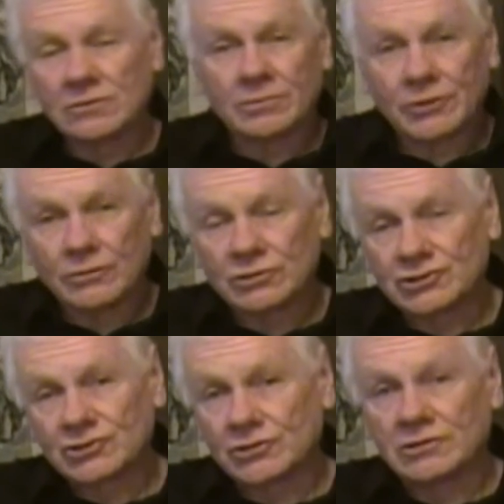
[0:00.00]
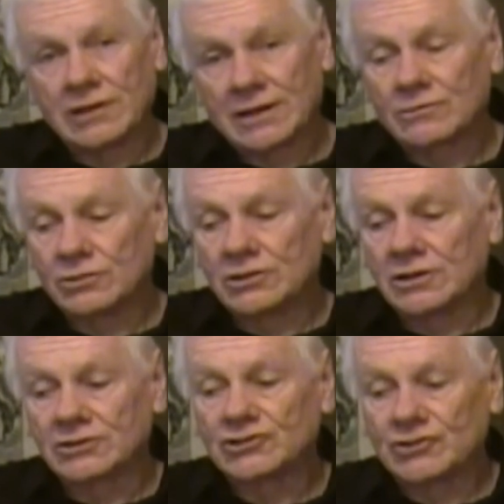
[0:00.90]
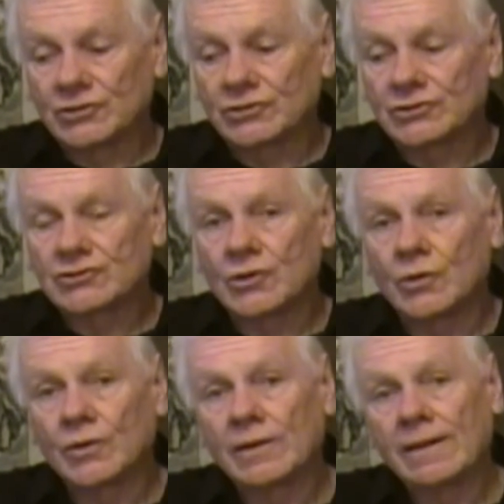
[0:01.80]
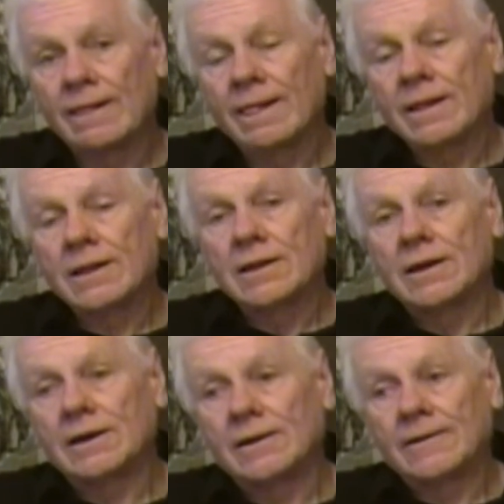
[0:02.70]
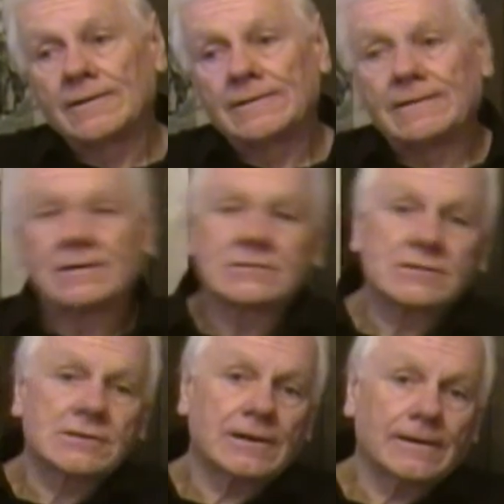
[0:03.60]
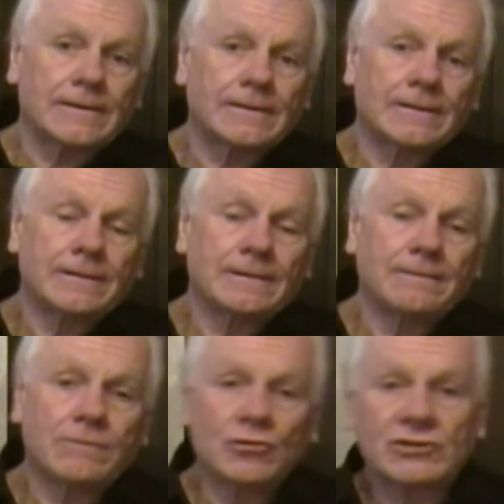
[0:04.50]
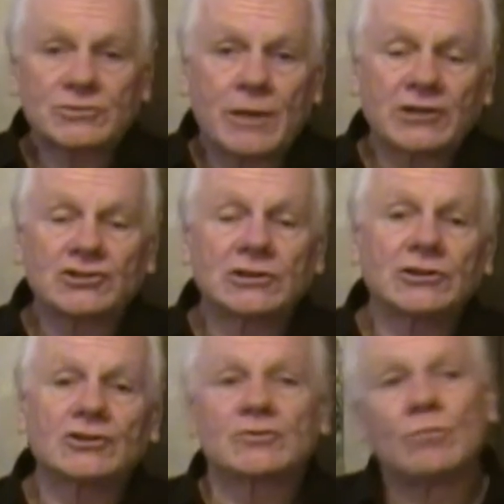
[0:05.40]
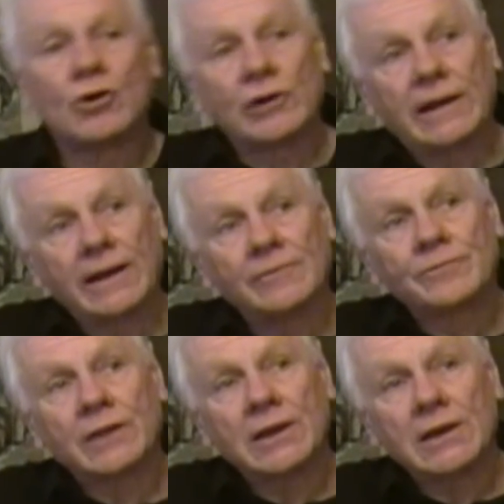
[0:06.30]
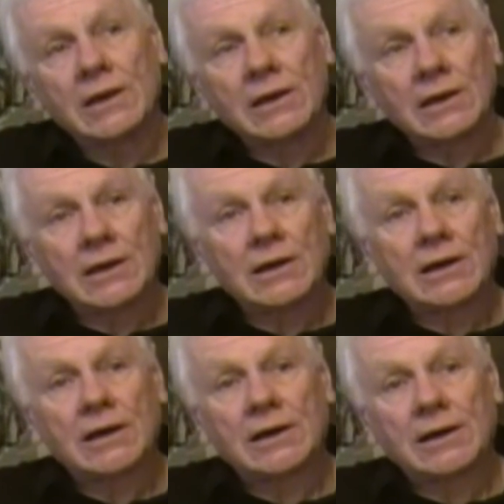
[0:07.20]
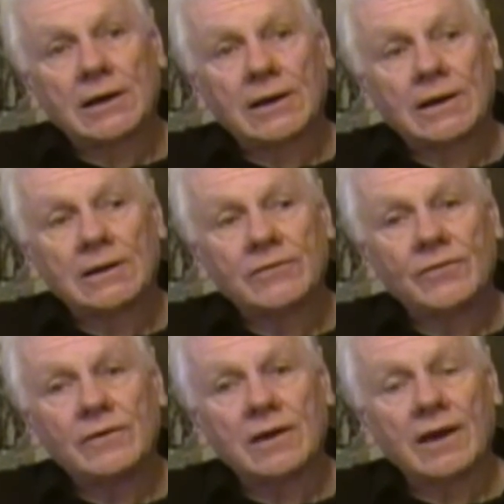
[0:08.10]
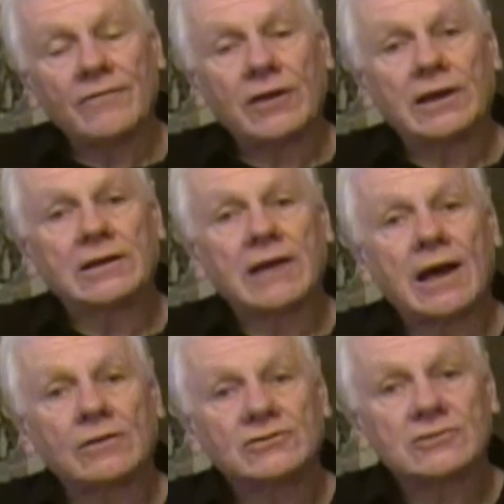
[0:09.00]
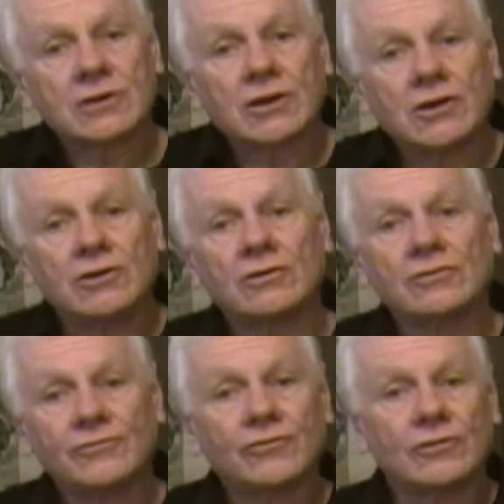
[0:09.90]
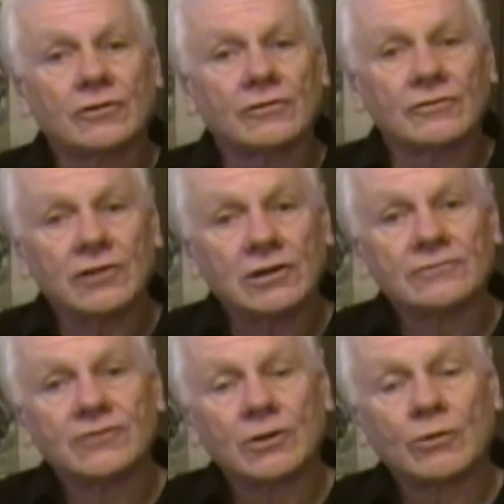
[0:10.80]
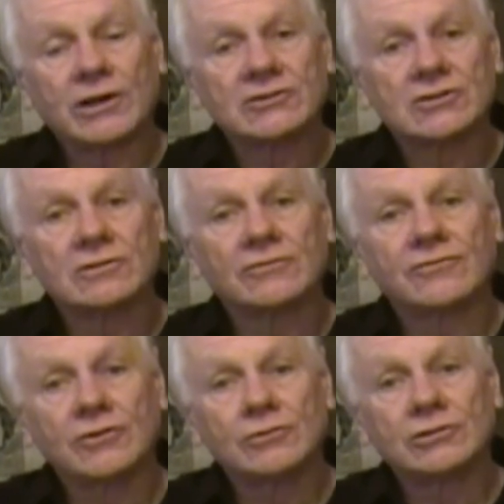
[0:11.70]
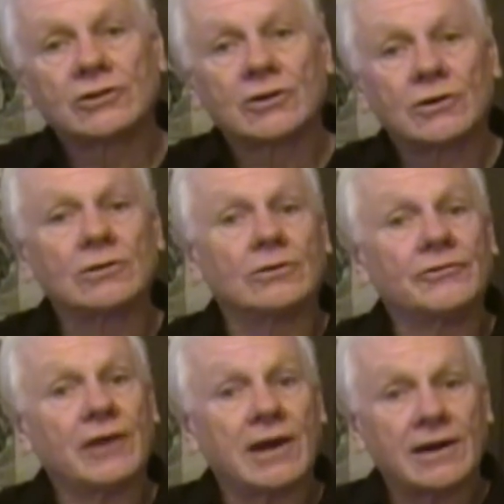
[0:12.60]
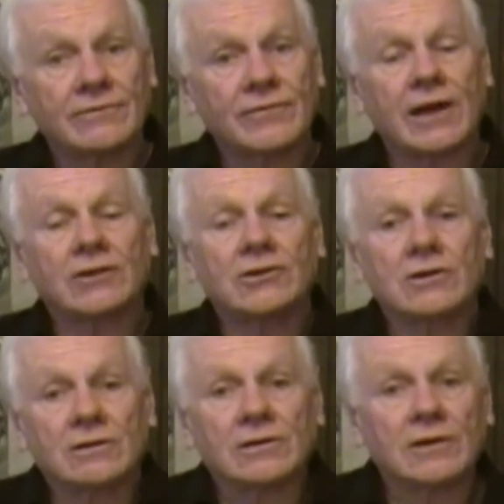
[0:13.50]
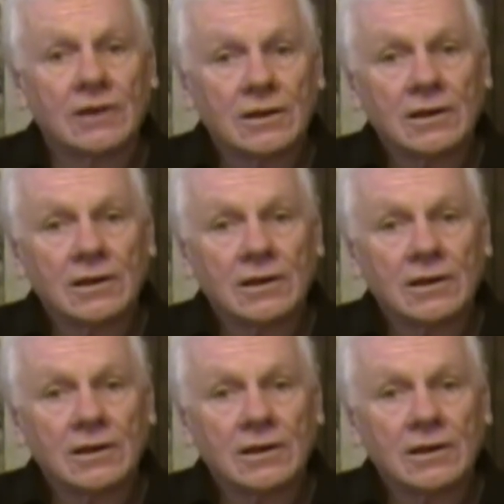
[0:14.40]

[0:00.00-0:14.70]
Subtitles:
nobody was sure. Now we are sure. So, as Chris mentioned this morning, have they announced the cure for influenza, the flu, and the cold? They have that cure,